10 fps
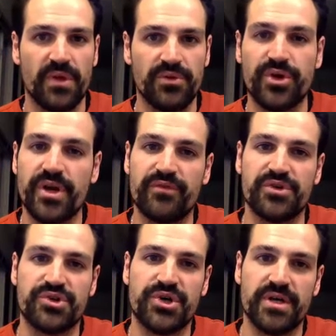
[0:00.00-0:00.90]
You can have a
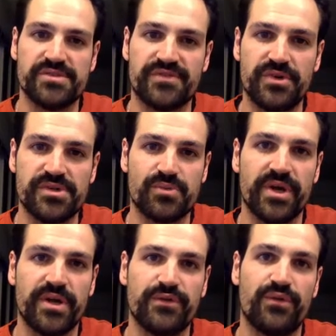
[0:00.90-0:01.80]
transverse
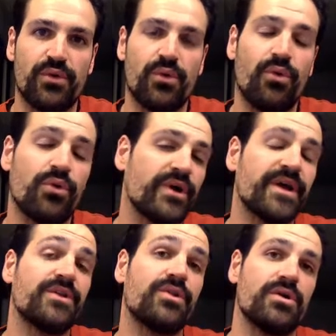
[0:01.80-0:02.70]
wave or
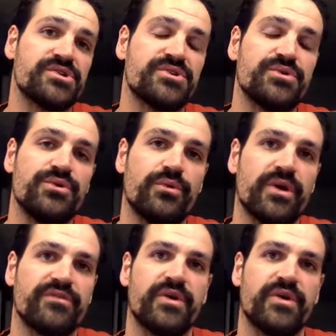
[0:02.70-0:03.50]
a longitudinal wave.